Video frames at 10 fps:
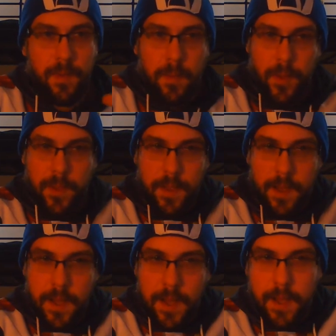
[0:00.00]
people
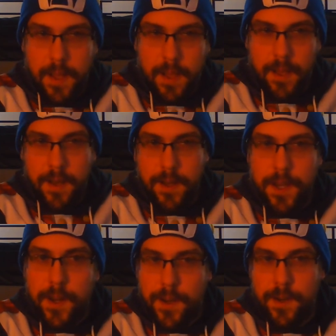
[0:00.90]

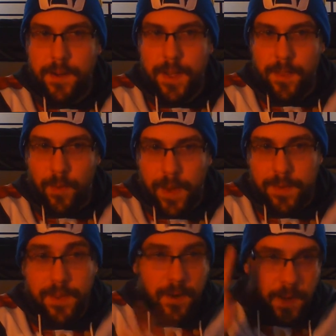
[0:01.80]
near in the
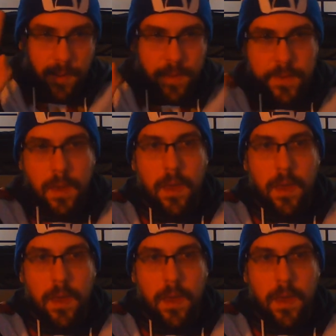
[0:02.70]
West, the Great West,